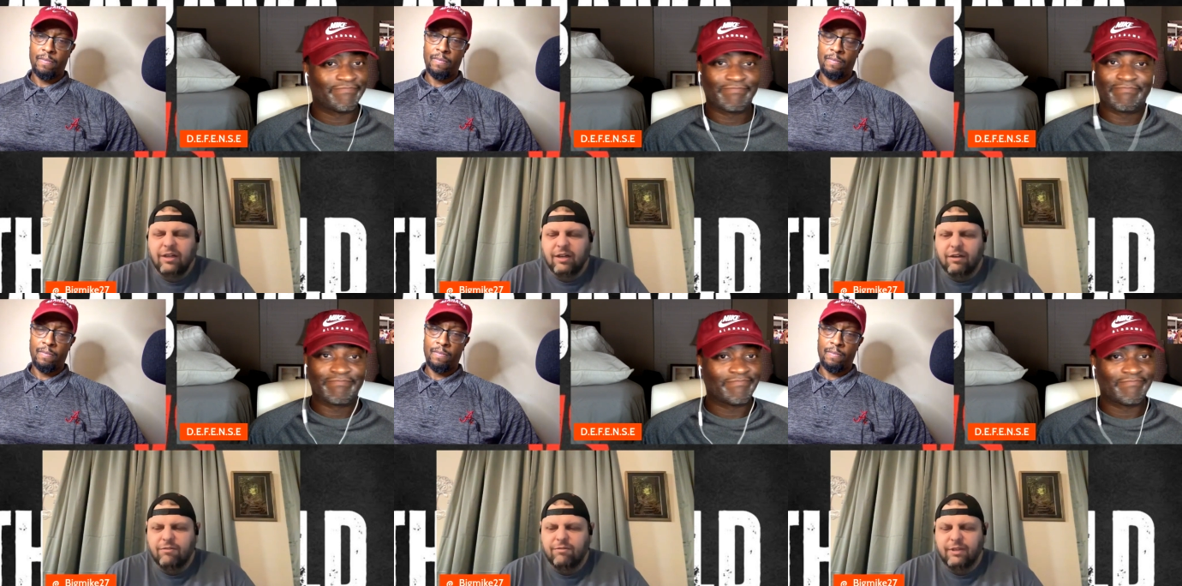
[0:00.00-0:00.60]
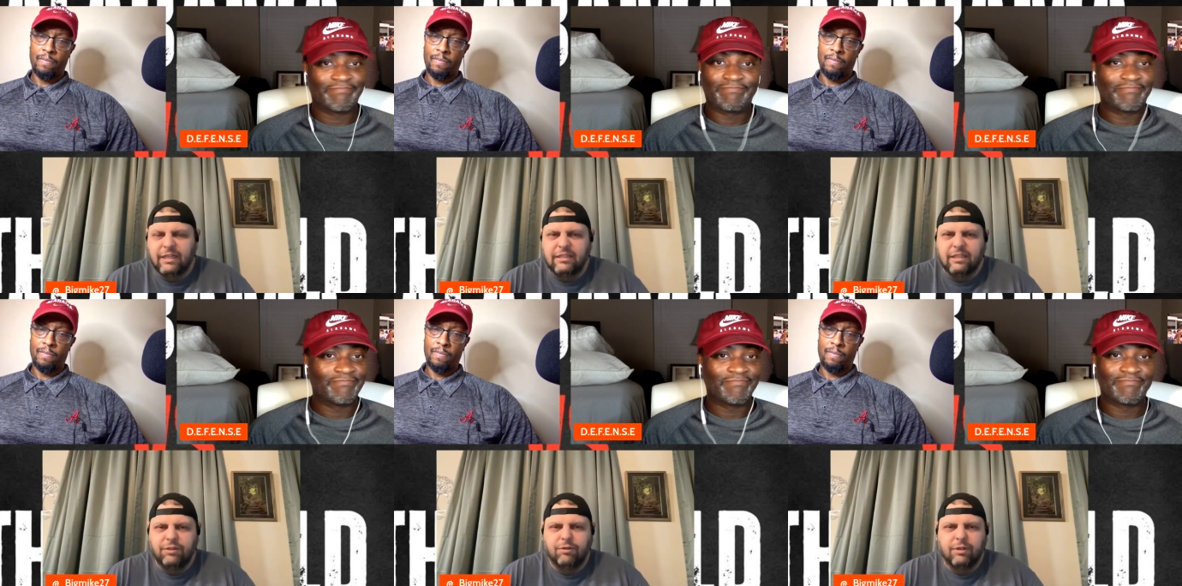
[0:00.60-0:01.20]
Speaker 1: of things
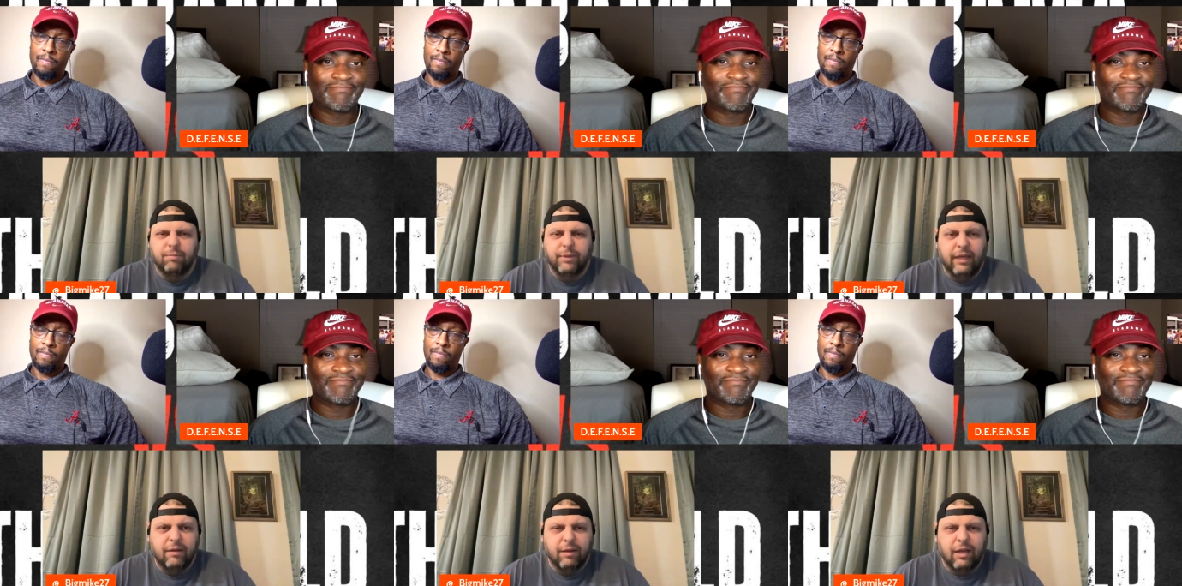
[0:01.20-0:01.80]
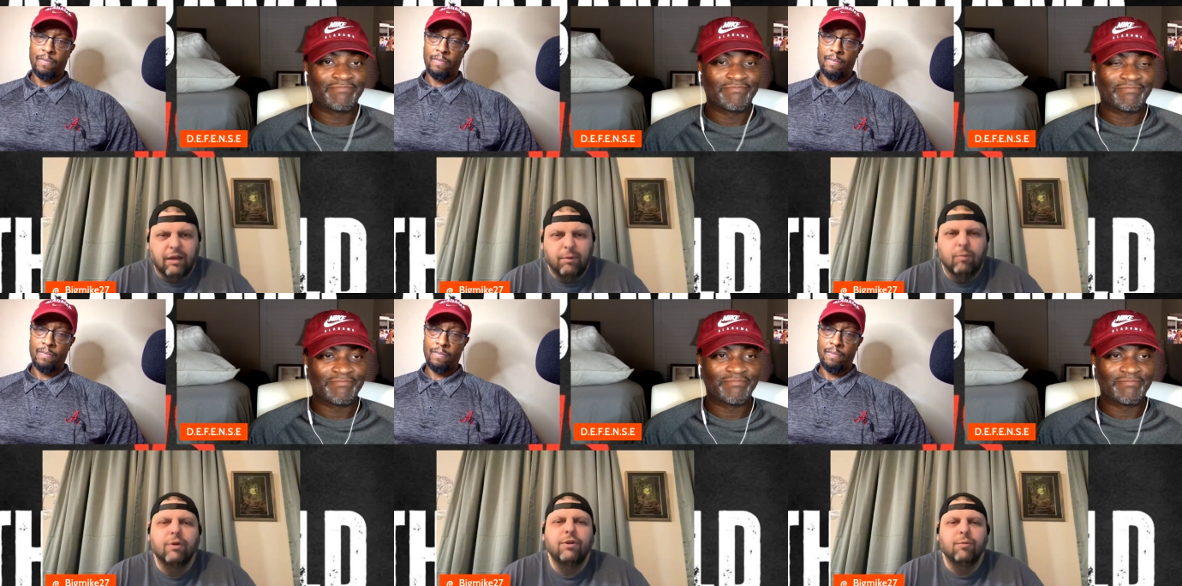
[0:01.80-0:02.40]
that you could pick. Uh,
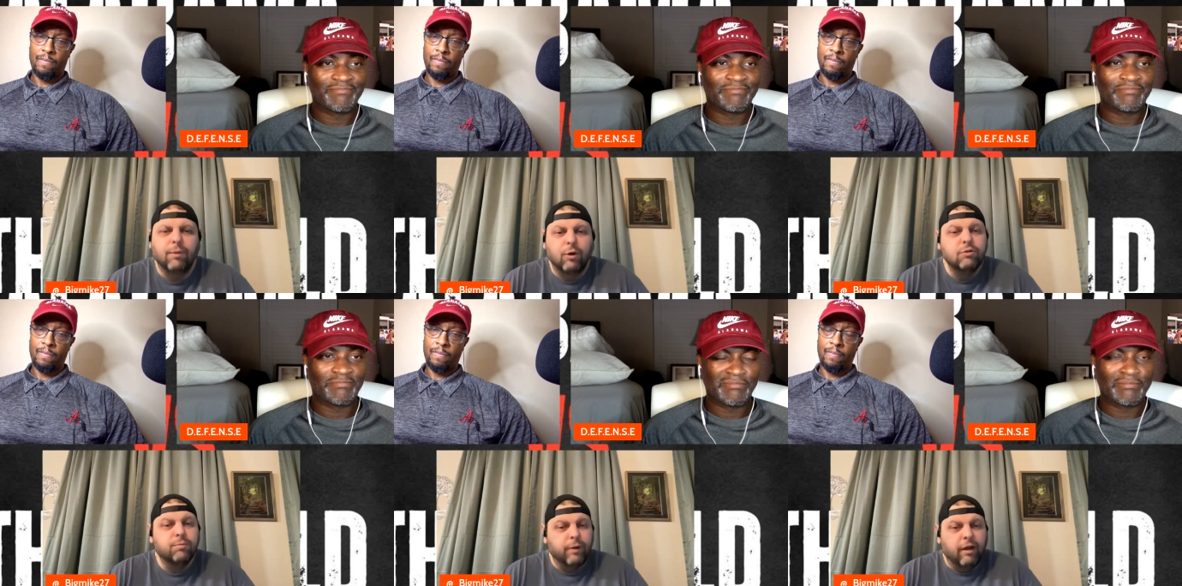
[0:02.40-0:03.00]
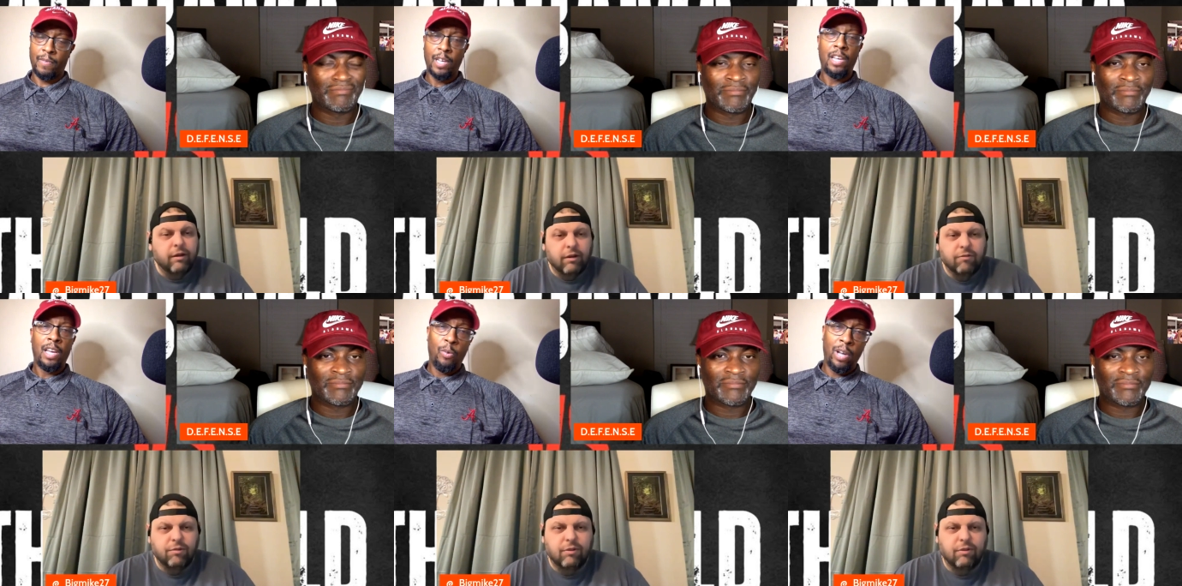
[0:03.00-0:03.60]
but what are you most proud of
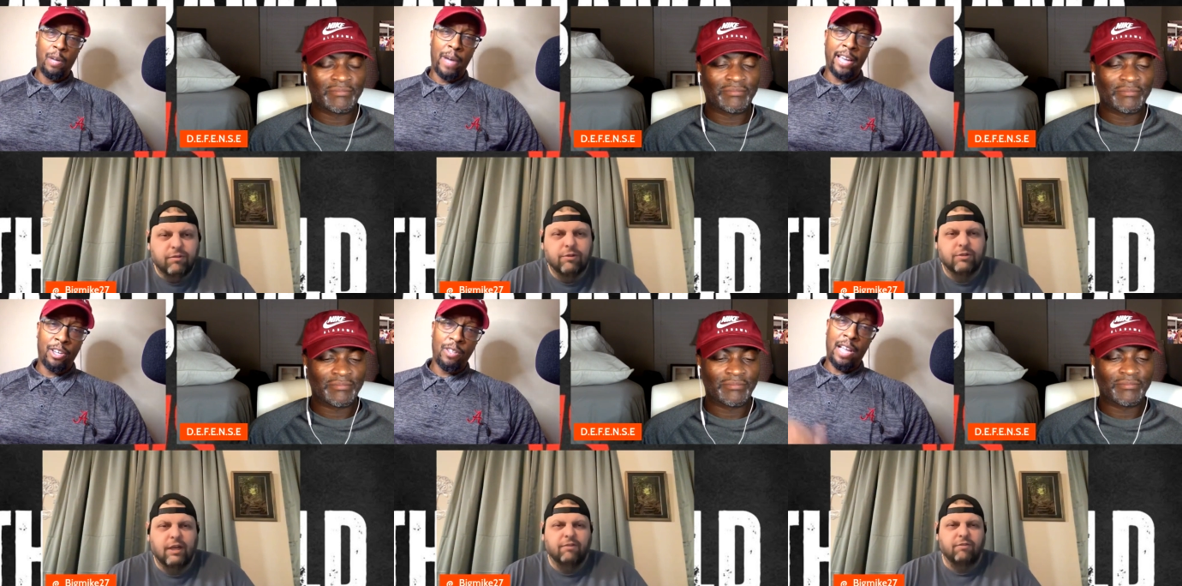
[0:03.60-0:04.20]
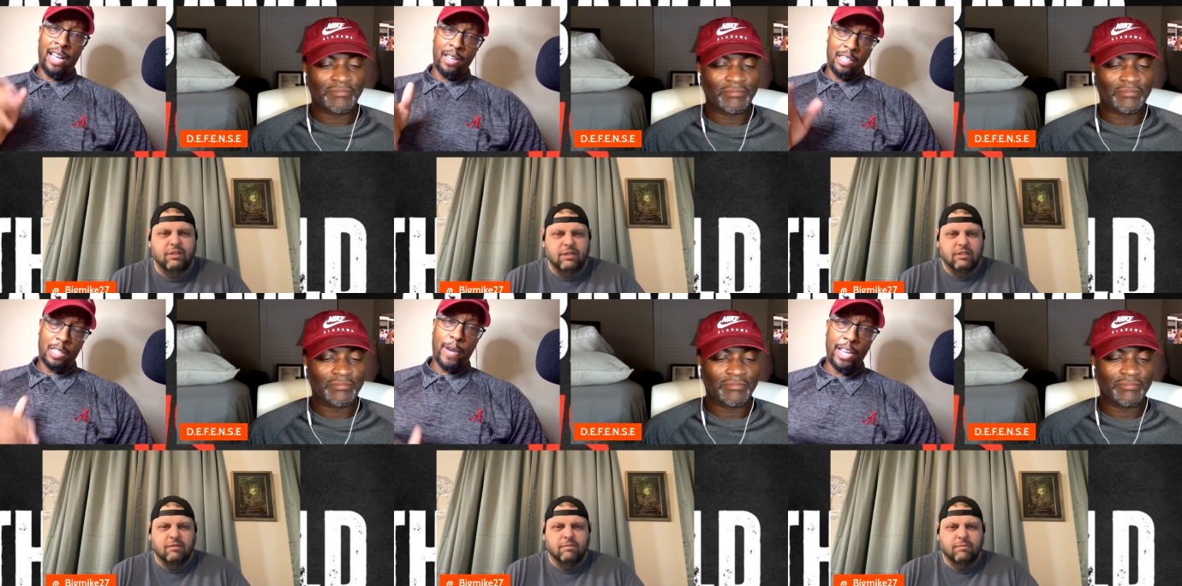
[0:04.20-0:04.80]
through the? Oh,
Speaker 2: Michael, uh,
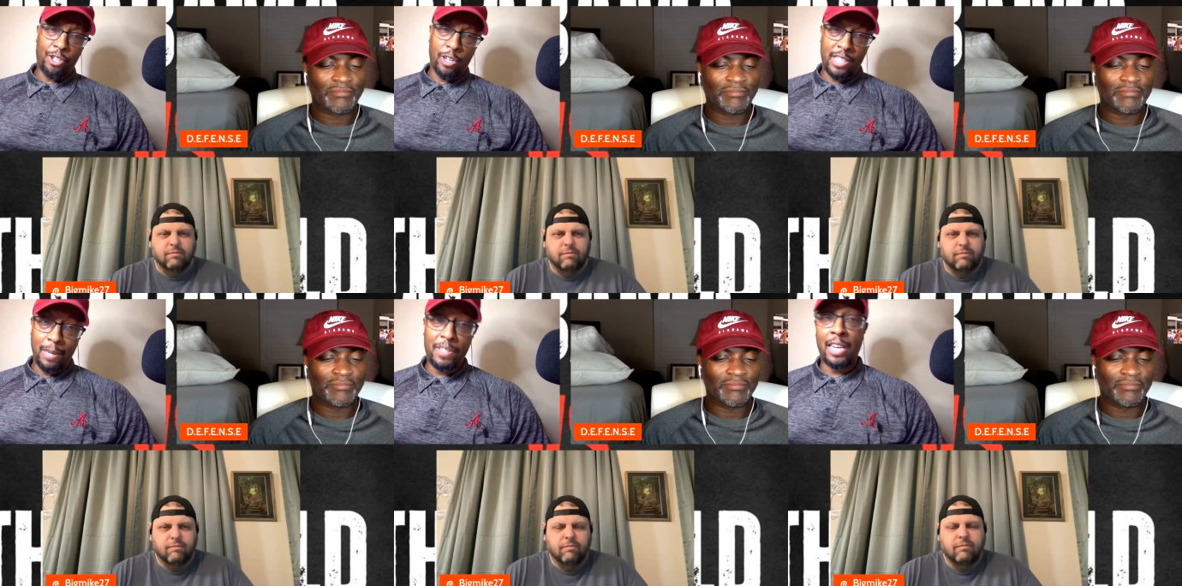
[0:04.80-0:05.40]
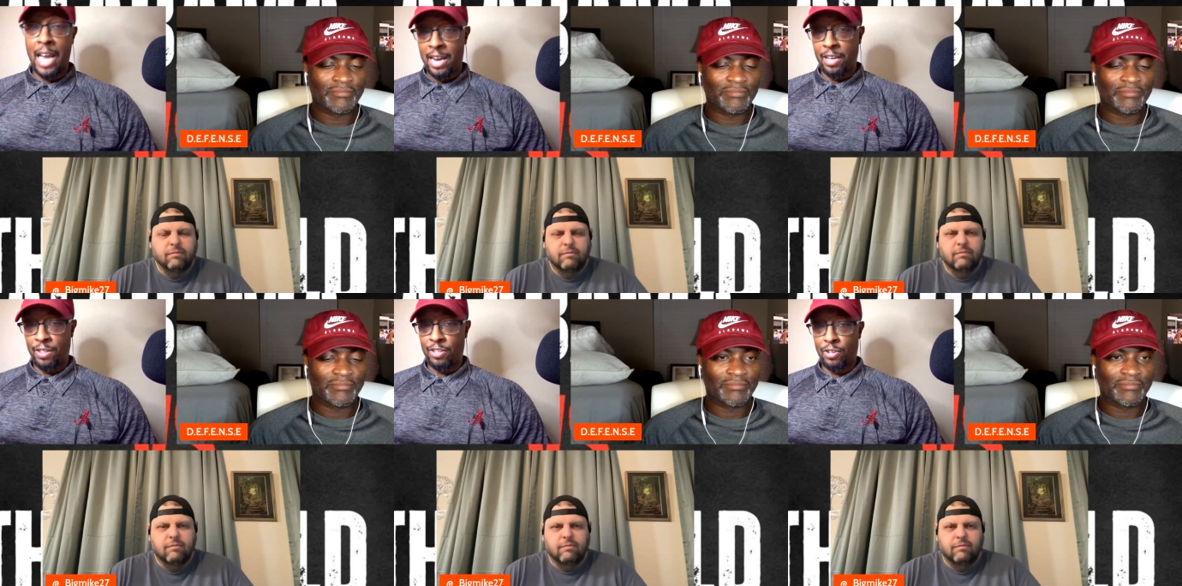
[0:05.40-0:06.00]
despite your attempt to not
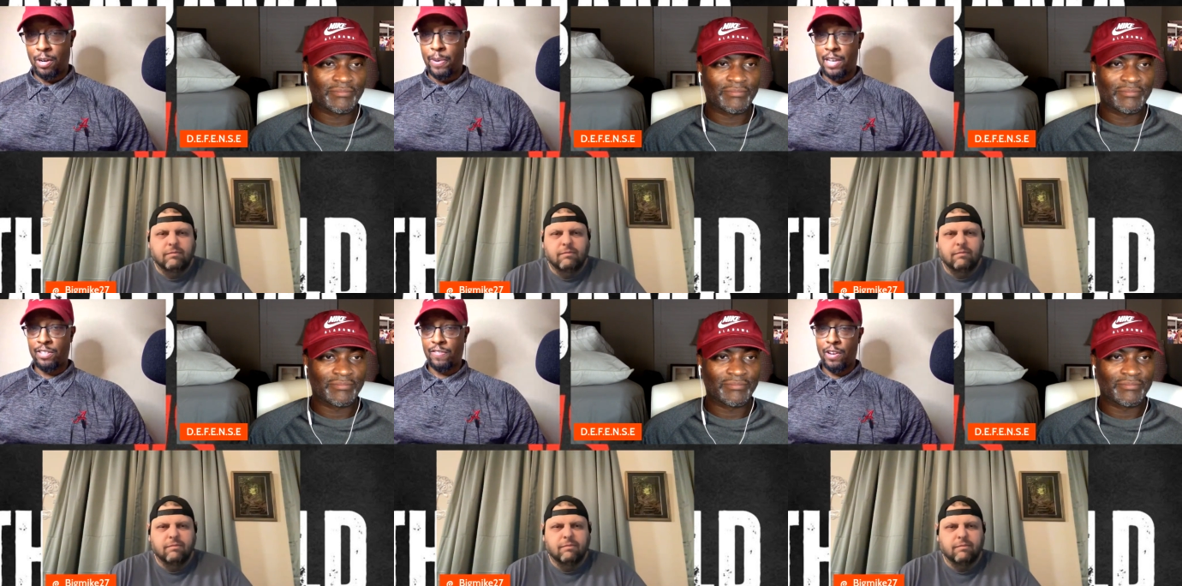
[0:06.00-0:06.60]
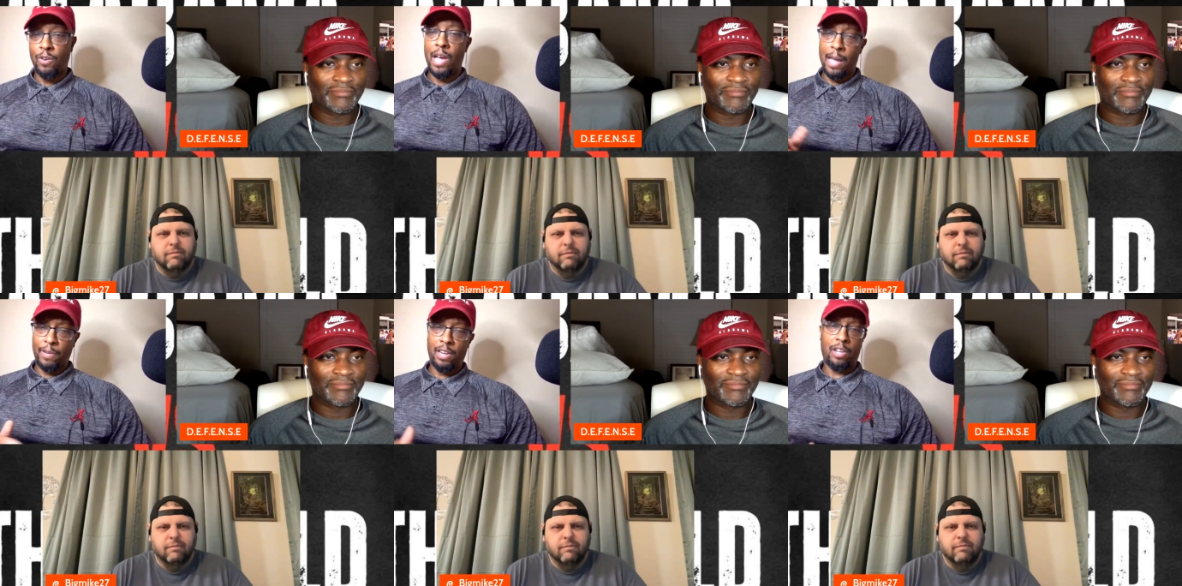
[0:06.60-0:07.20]
end this on a positive note,
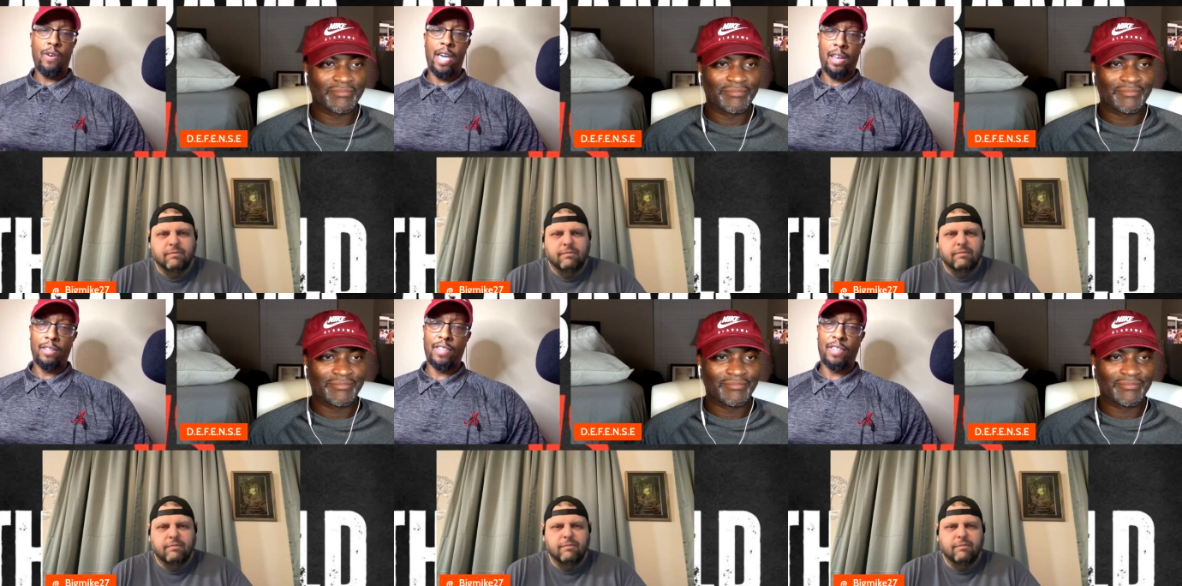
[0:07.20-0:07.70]
I'm going to go ahead and